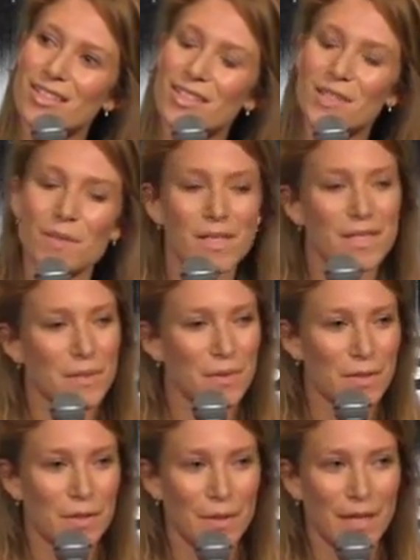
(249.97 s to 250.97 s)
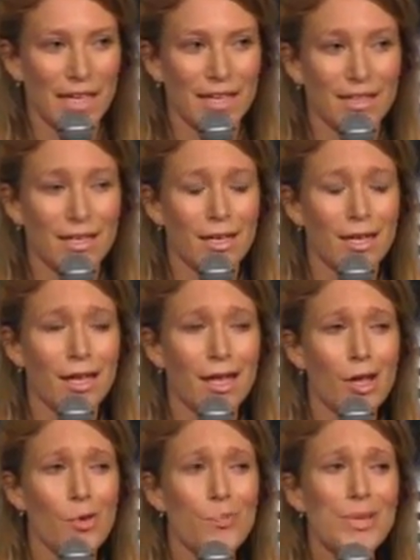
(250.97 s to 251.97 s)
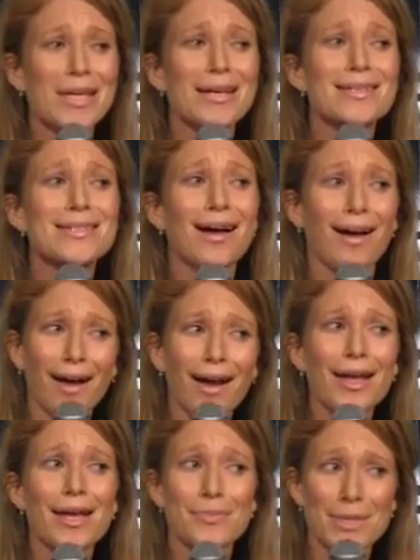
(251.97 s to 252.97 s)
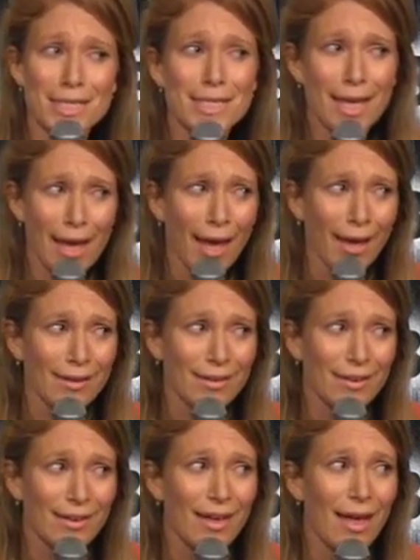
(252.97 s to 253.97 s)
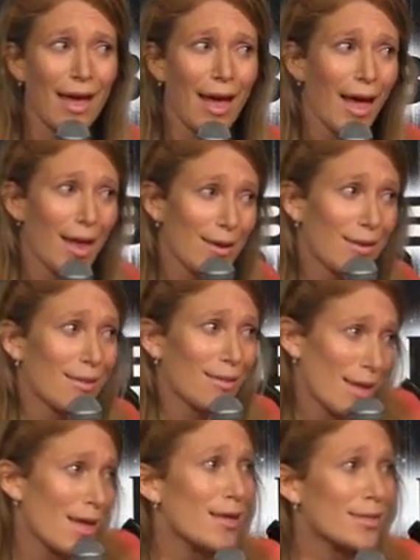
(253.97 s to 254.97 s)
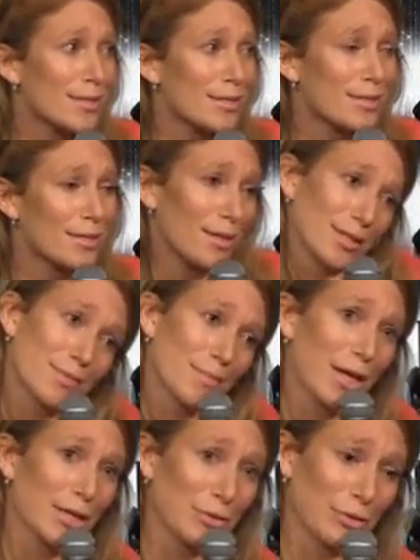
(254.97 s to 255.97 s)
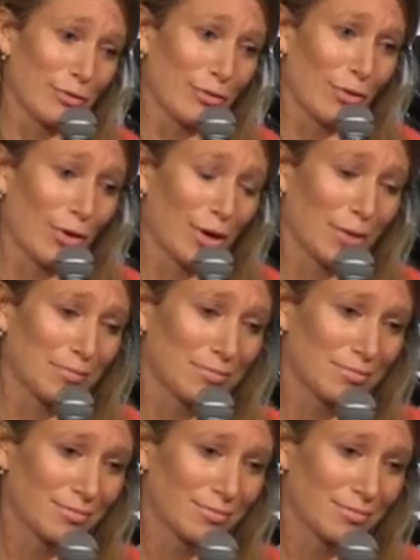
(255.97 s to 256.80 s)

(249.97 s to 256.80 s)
So I told her why. Because I am a skank, and this is my uniform.